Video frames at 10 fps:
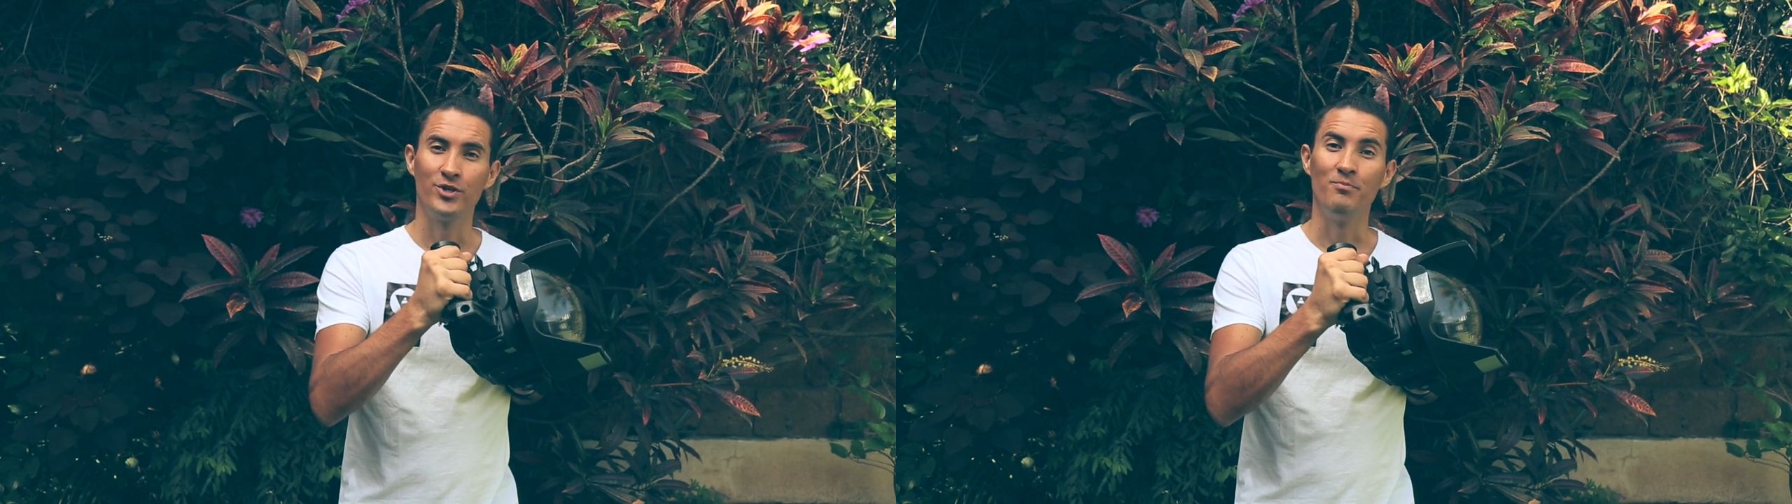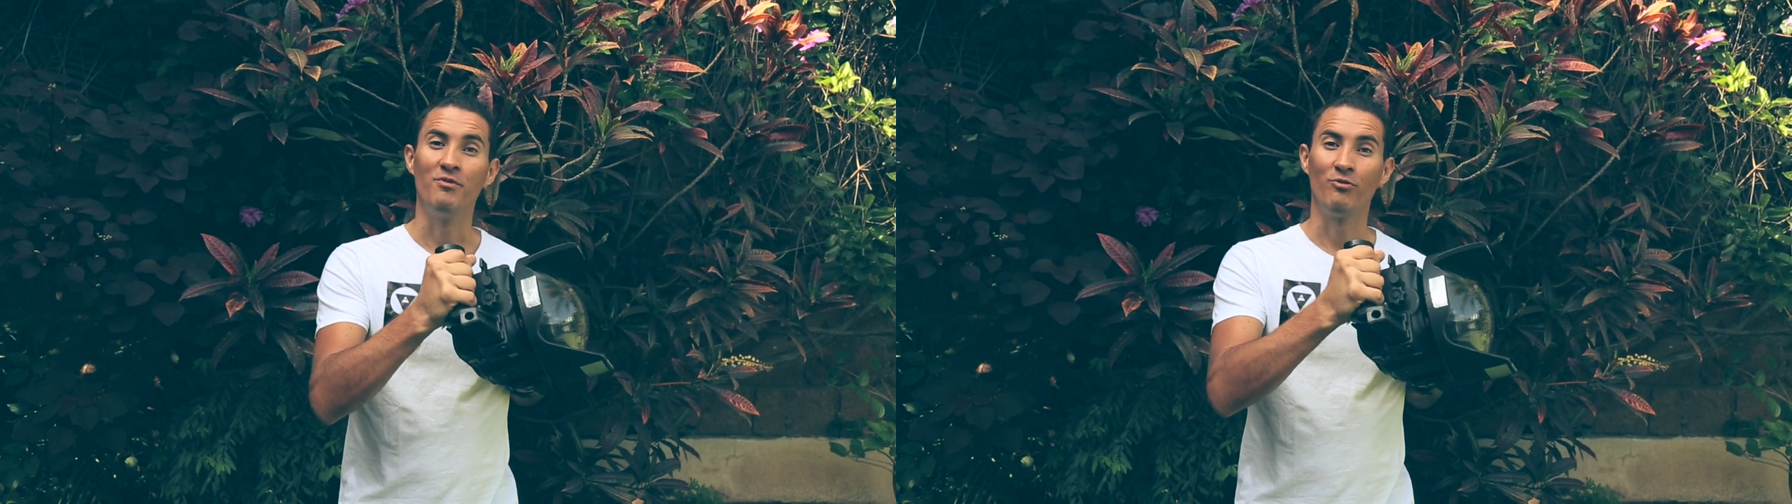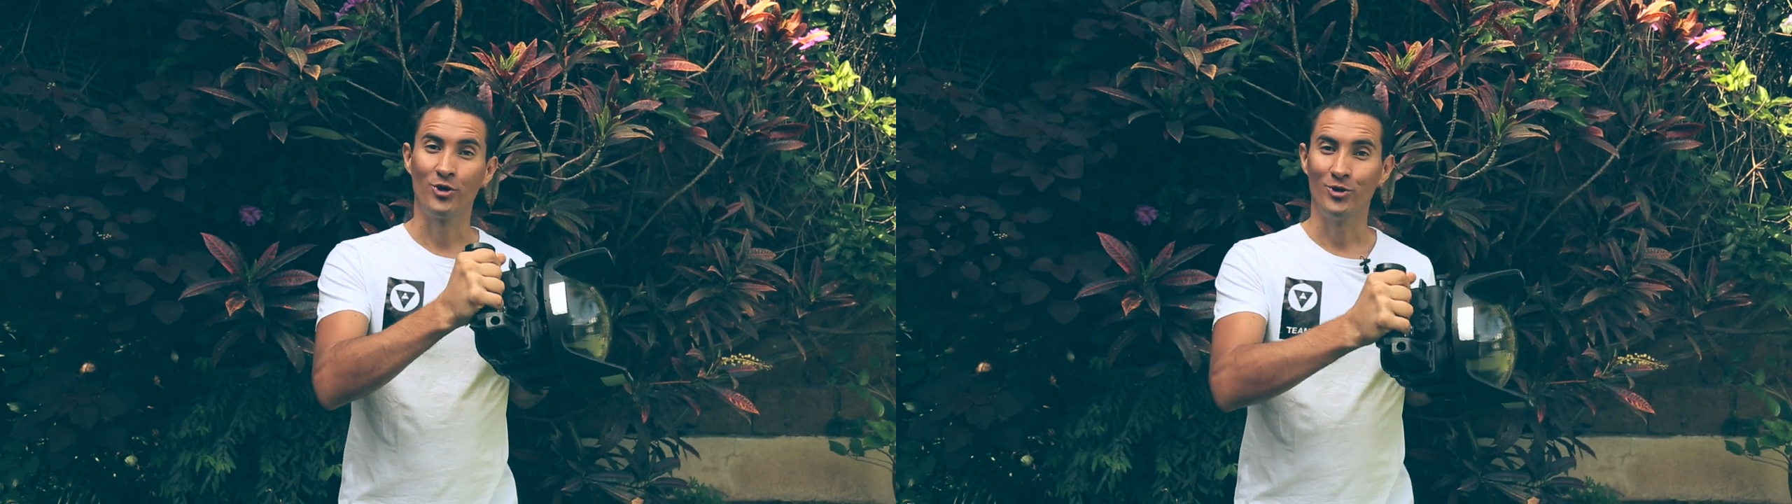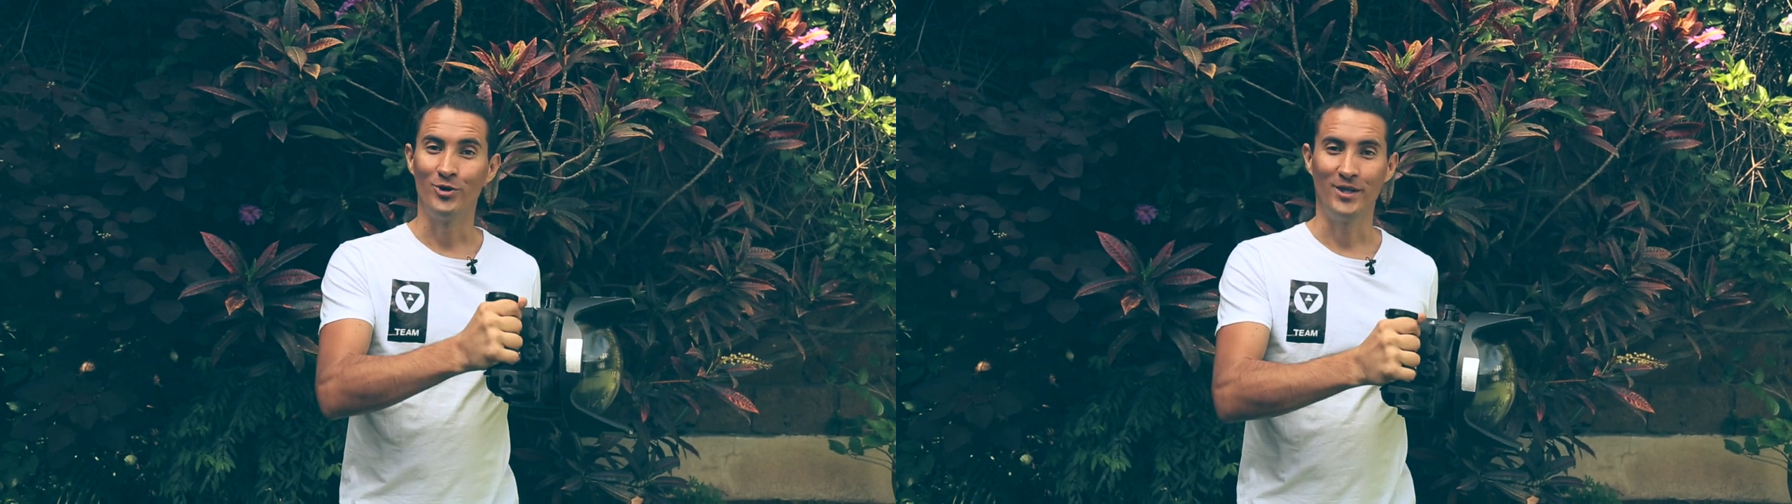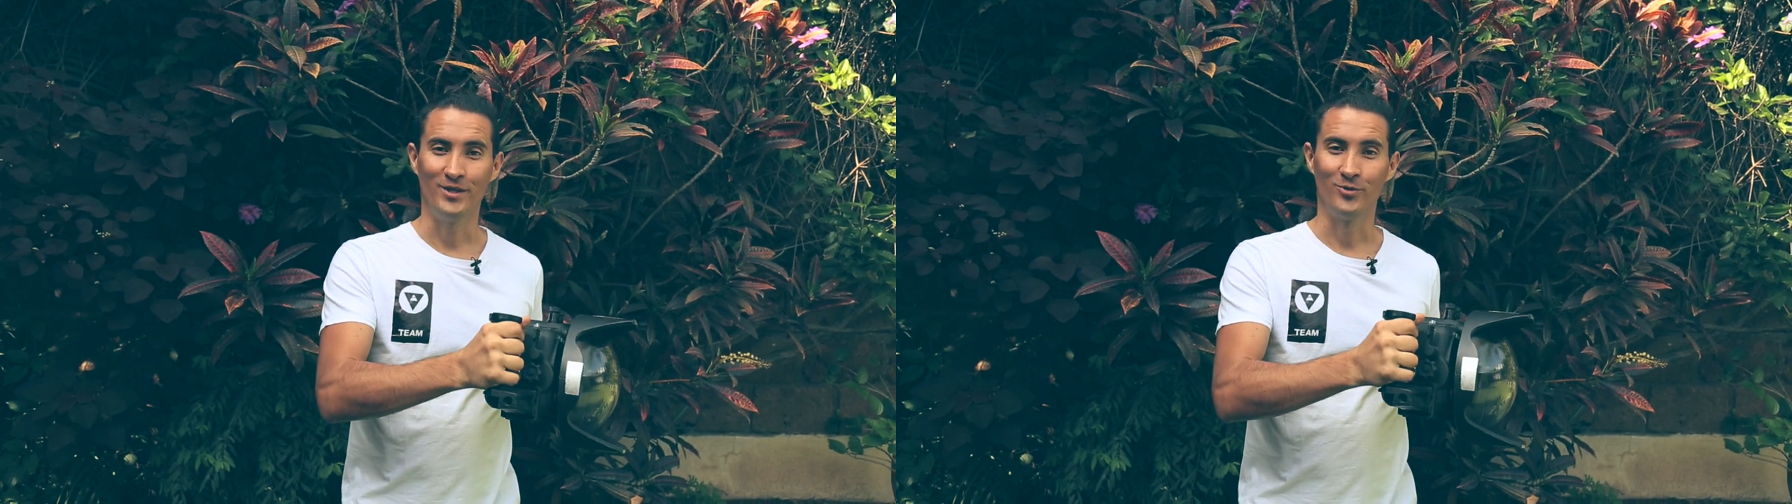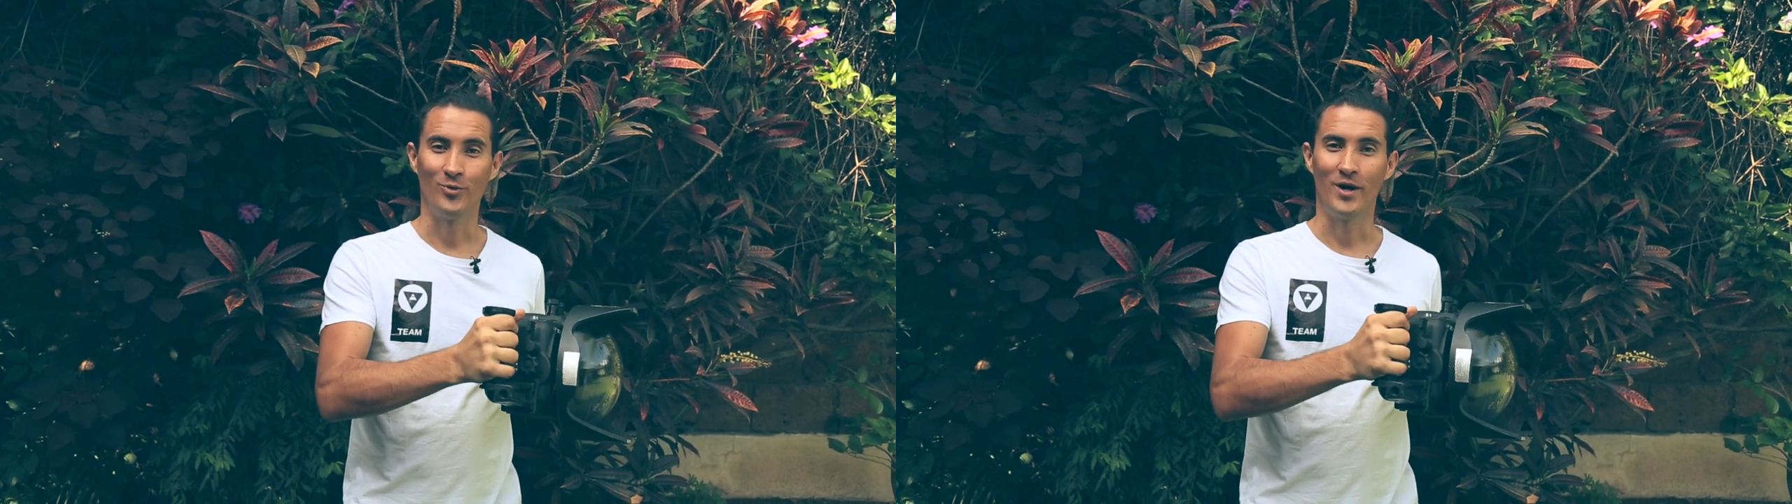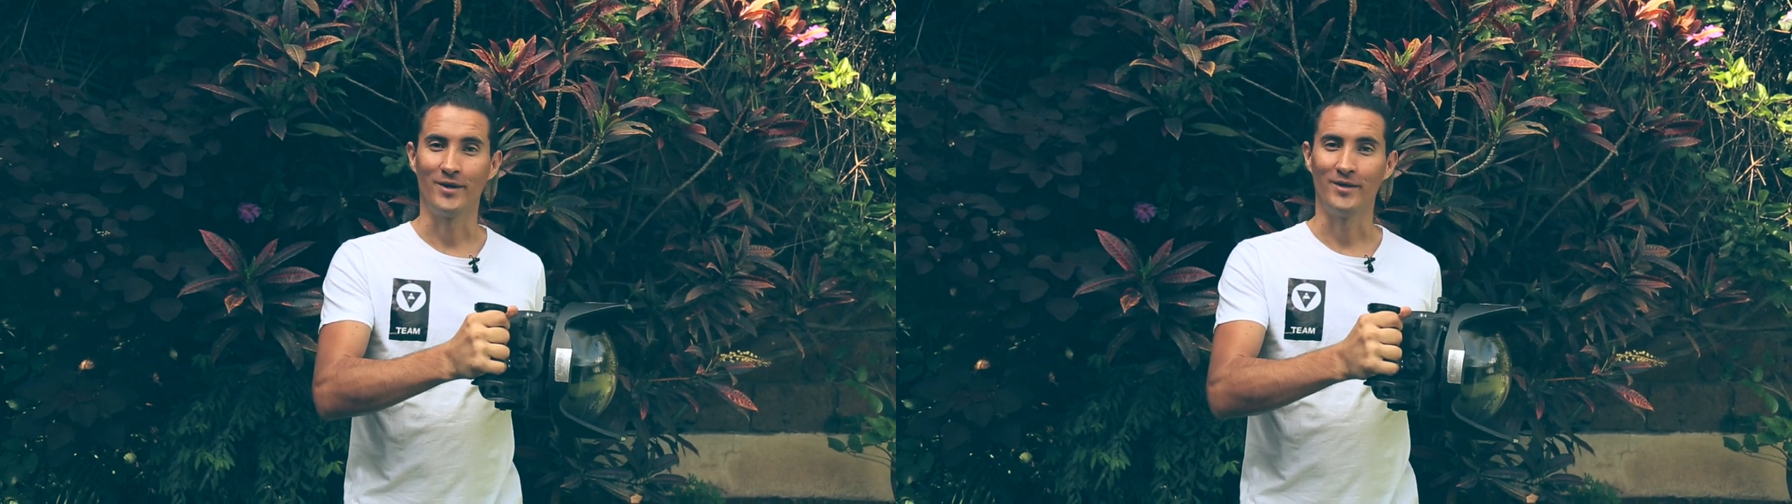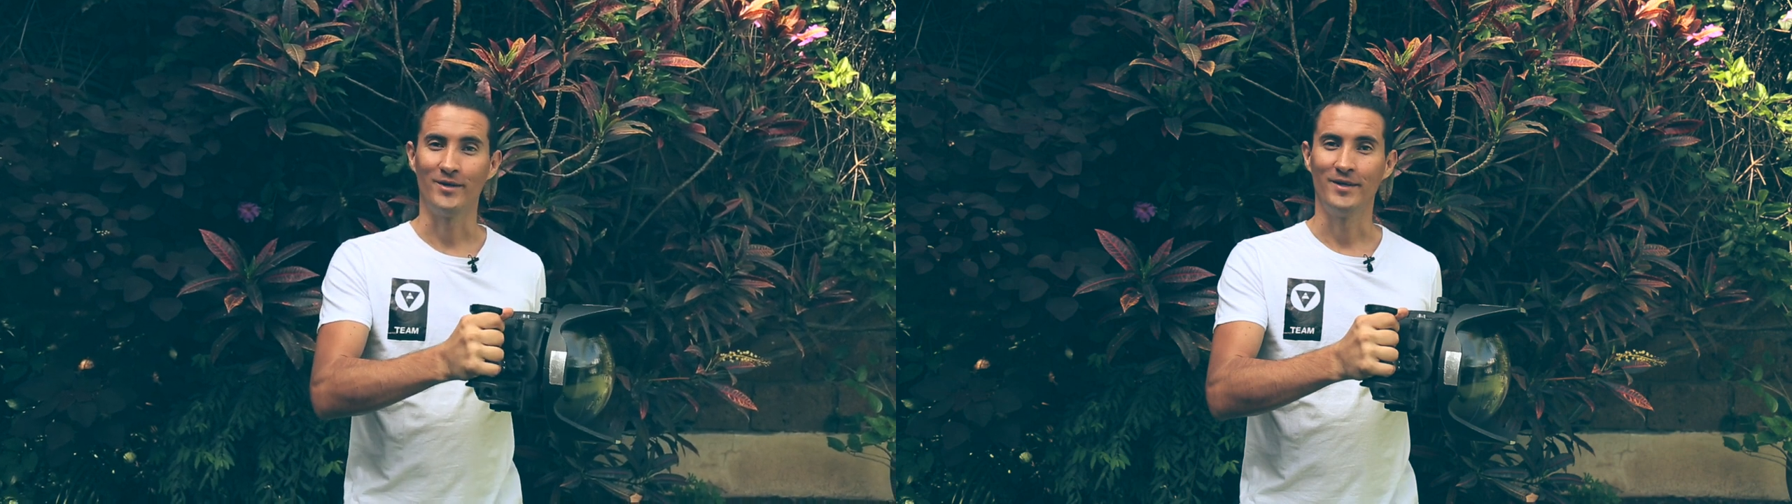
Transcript: before going in the water.